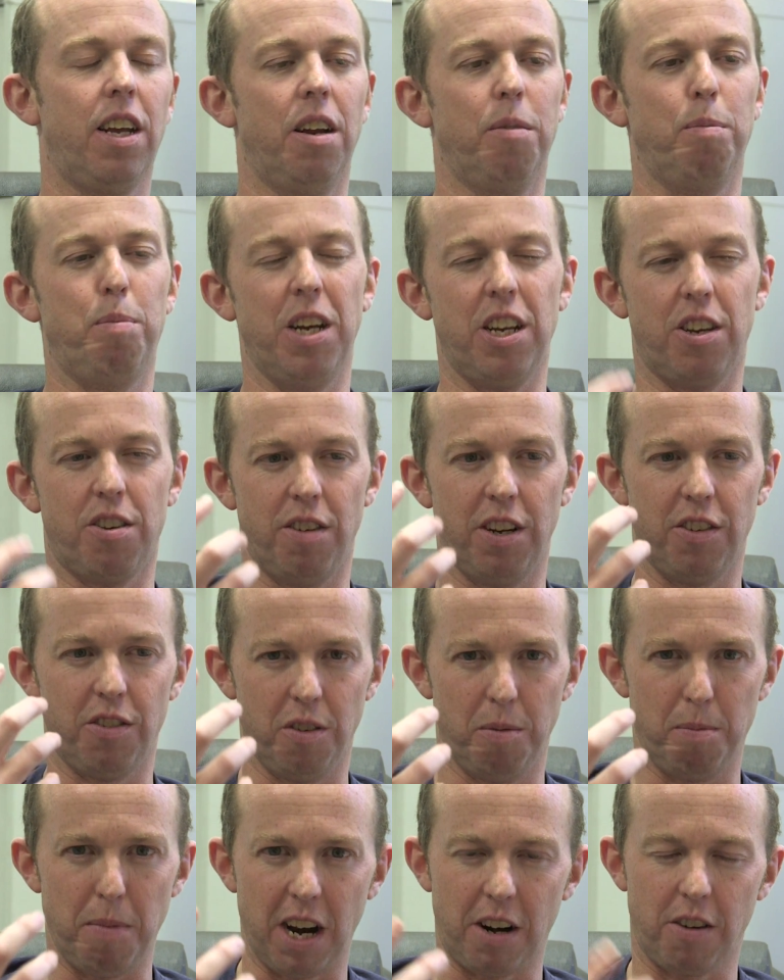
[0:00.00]
you know, picture it
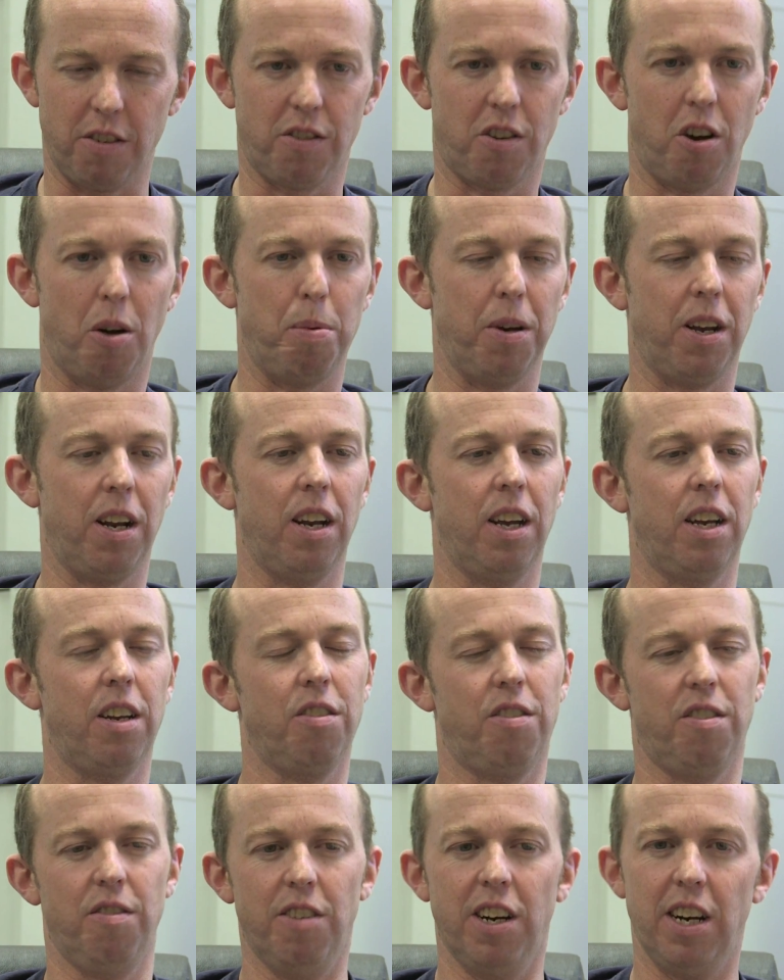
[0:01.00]
sort of macroscopically, it
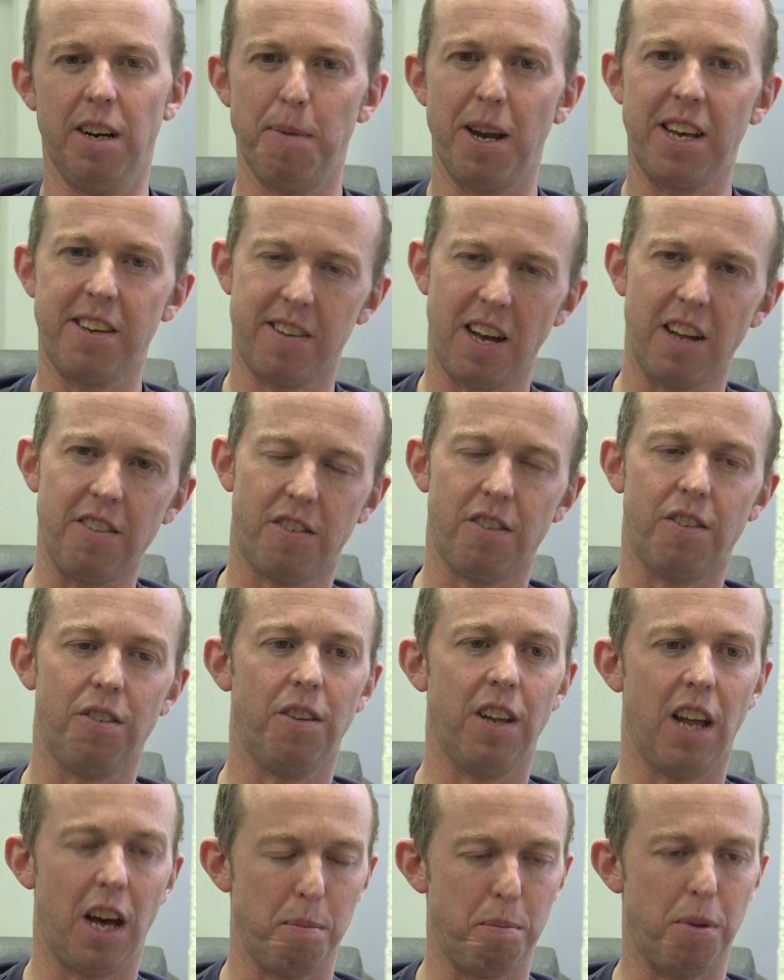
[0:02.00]
doesn't really make sense to
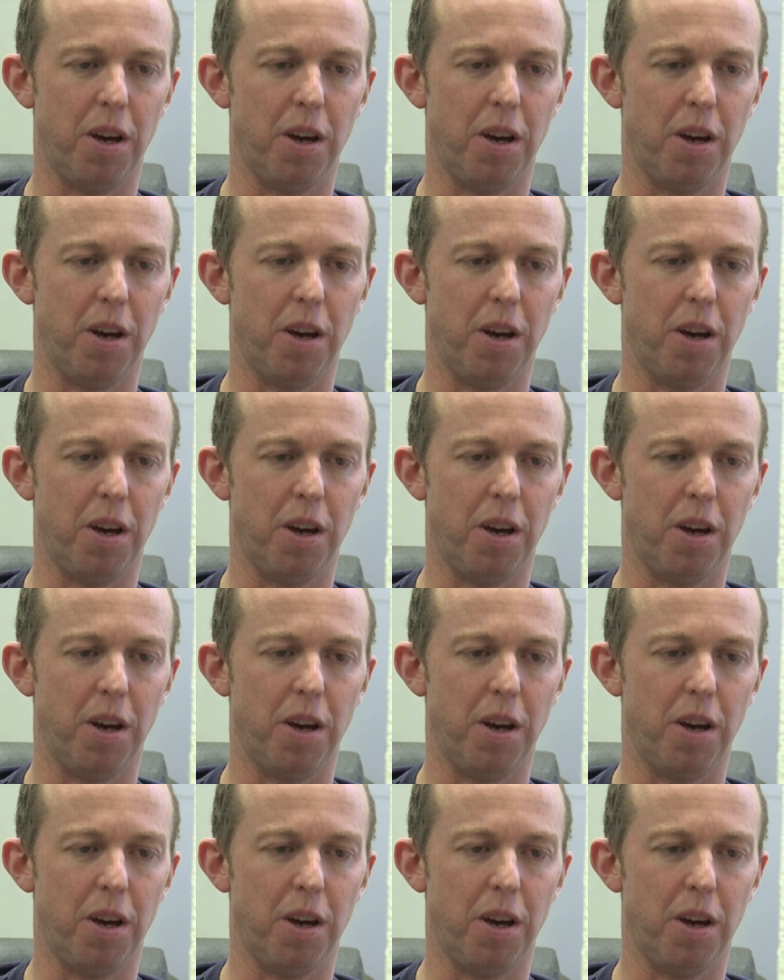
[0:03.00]
do that.